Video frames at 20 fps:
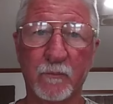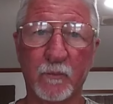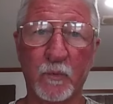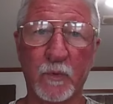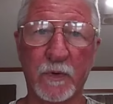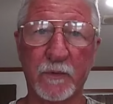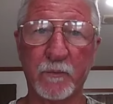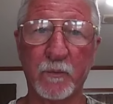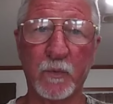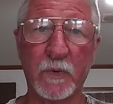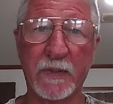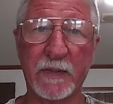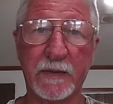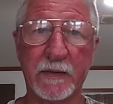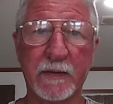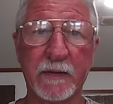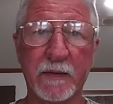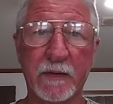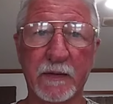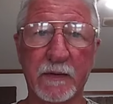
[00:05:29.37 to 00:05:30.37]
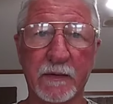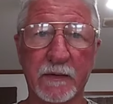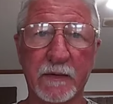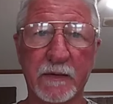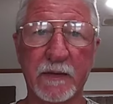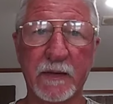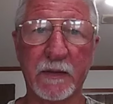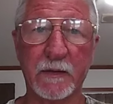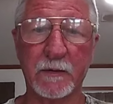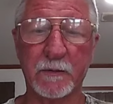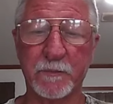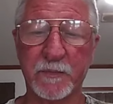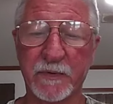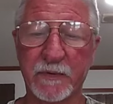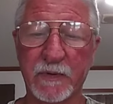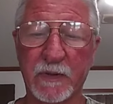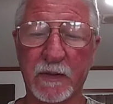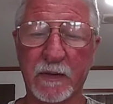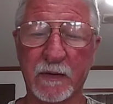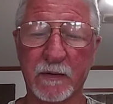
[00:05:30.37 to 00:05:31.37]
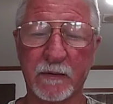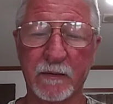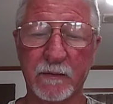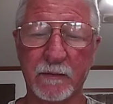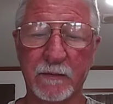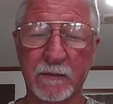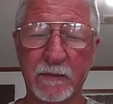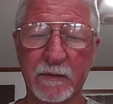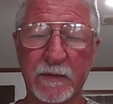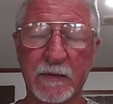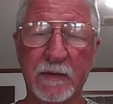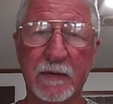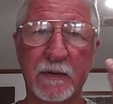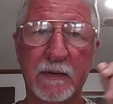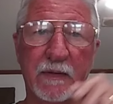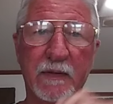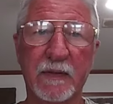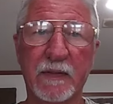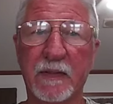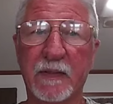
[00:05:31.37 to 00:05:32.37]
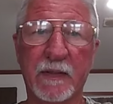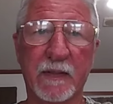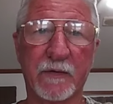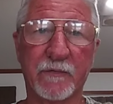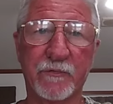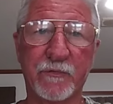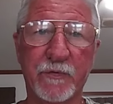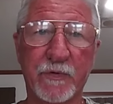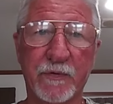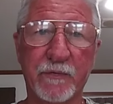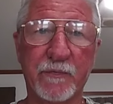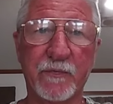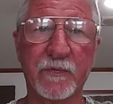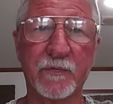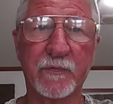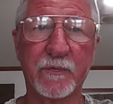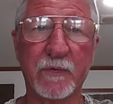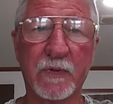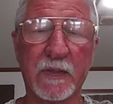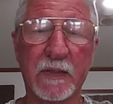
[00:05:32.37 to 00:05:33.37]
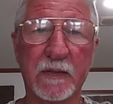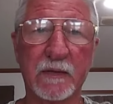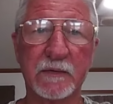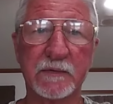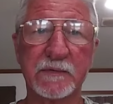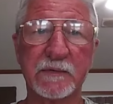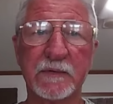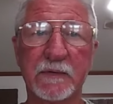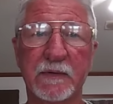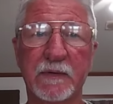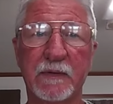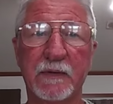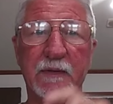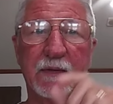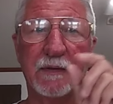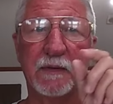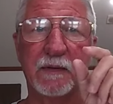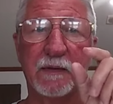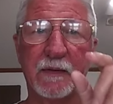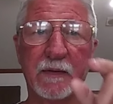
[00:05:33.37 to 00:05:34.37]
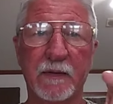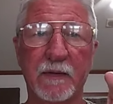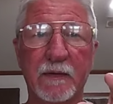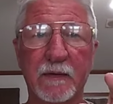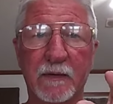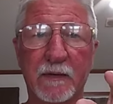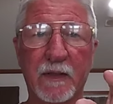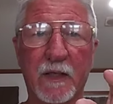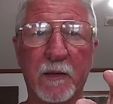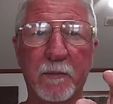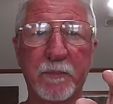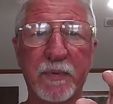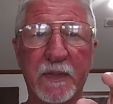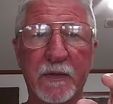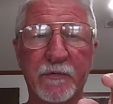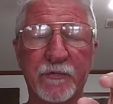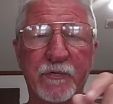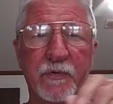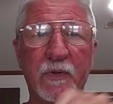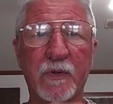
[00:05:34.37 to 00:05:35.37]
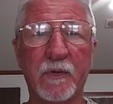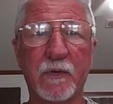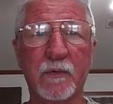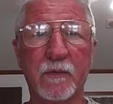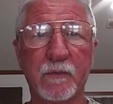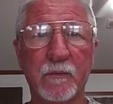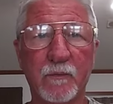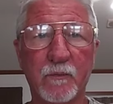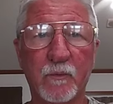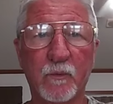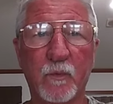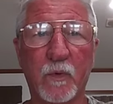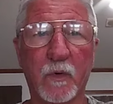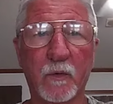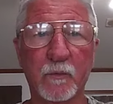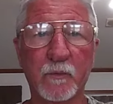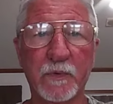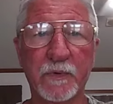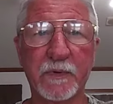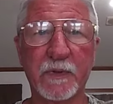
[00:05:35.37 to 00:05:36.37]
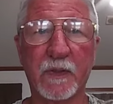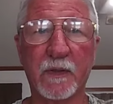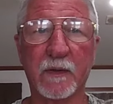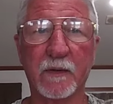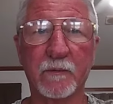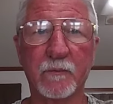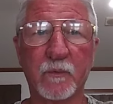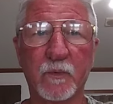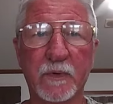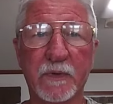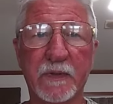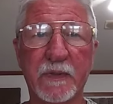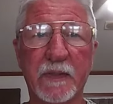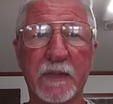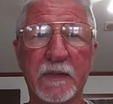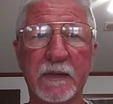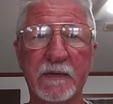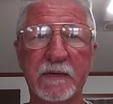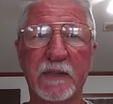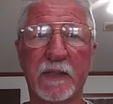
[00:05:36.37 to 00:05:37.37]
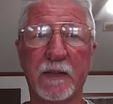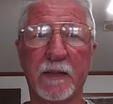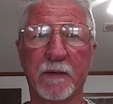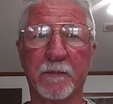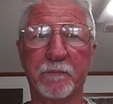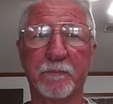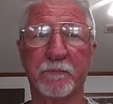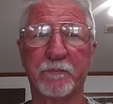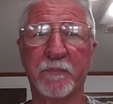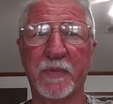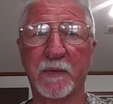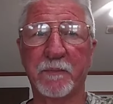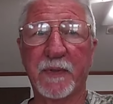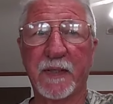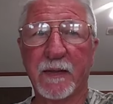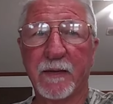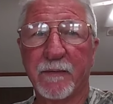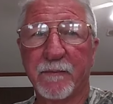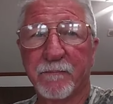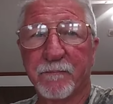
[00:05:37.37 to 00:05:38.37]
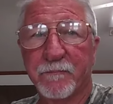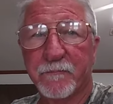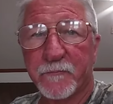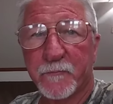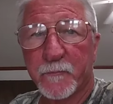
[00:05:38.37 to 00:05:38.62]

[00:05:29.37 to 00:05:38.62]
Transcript: one way to get in the kingdom of God, and that's Jesus Christ. God bless y'all. Walk with God one day at a time. Bye bye.